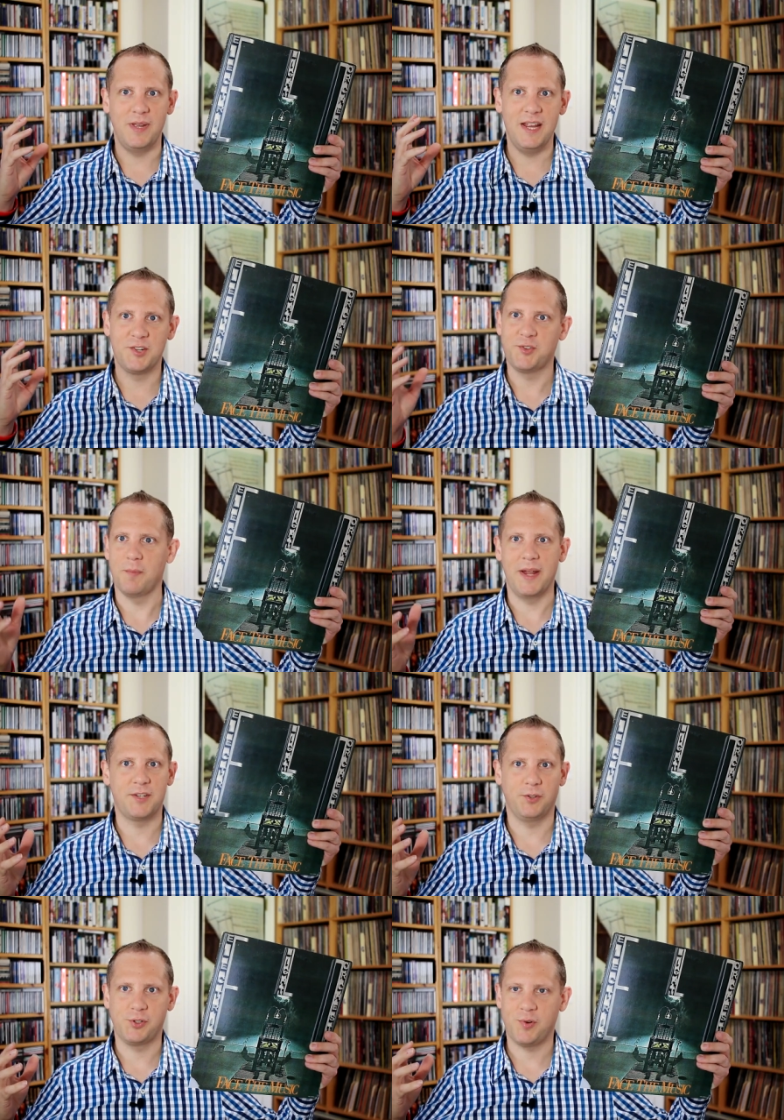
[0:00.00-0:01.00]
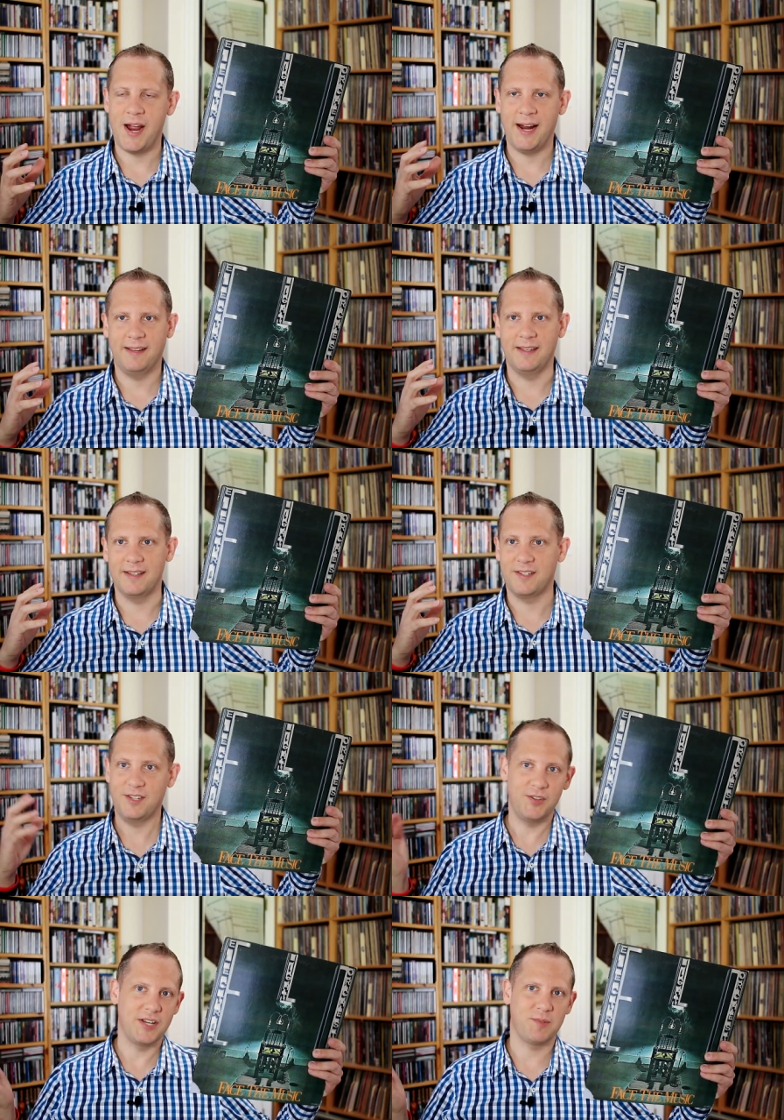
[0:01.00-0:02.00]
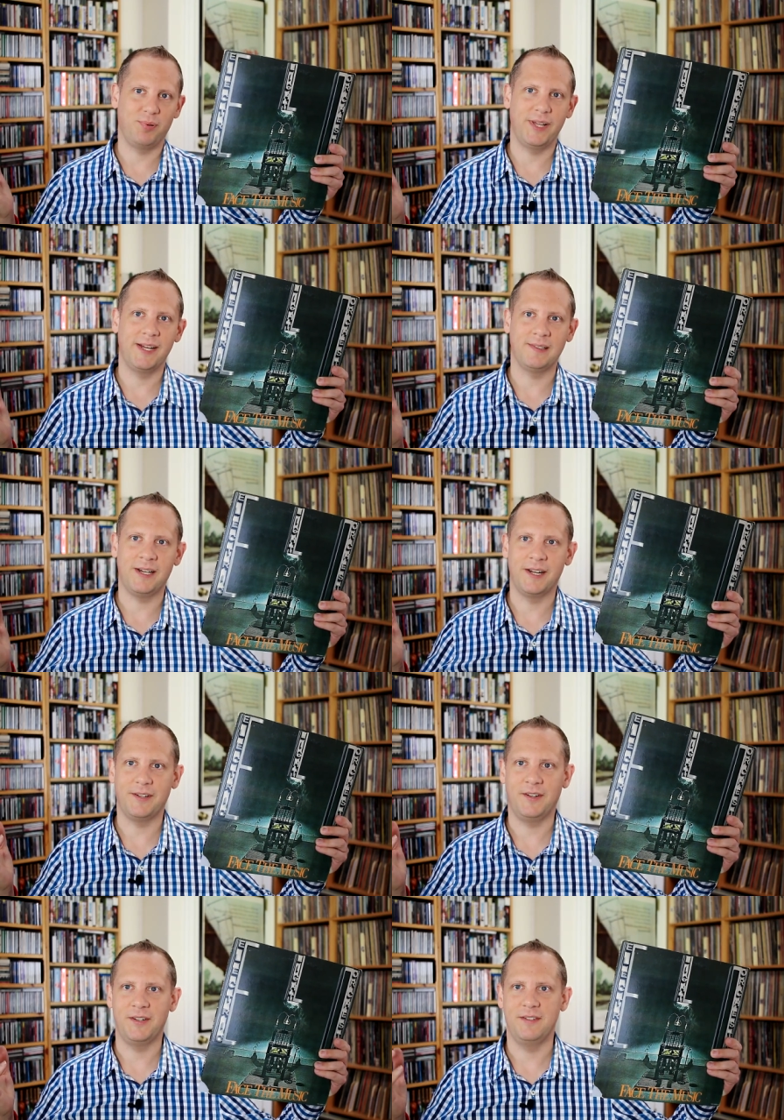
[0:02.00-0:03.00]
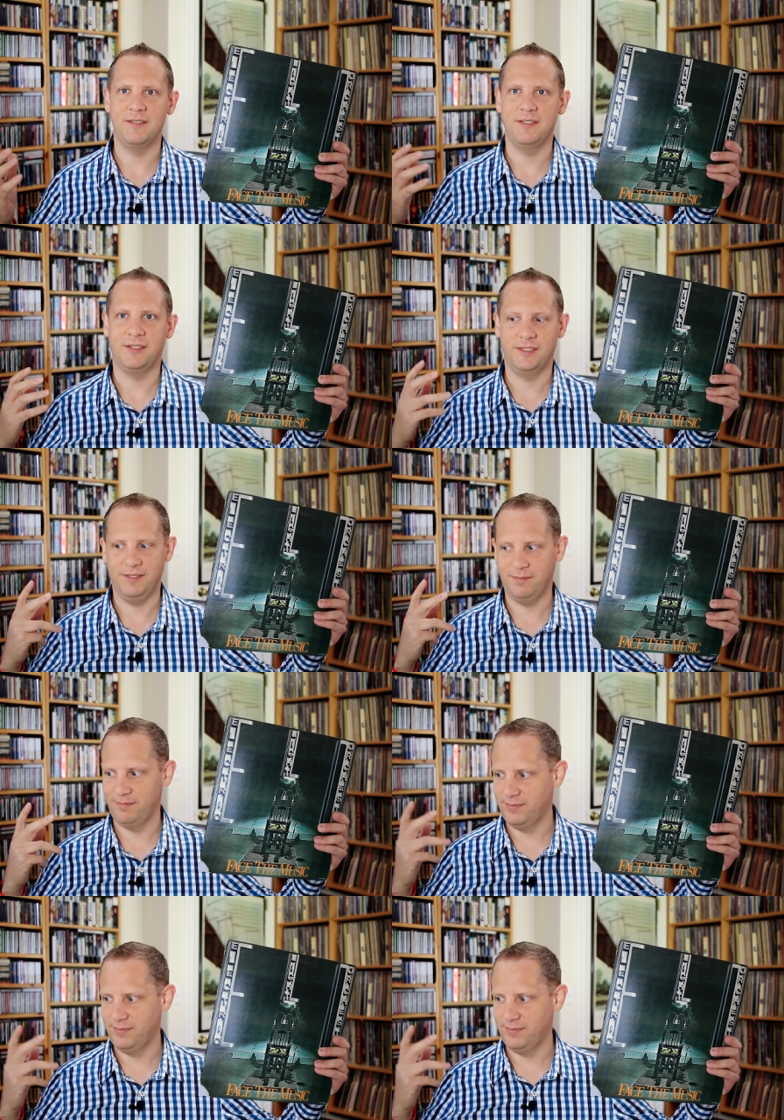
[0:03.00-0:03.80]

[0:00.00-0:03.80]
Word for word: instrumental track that still gets played a lot on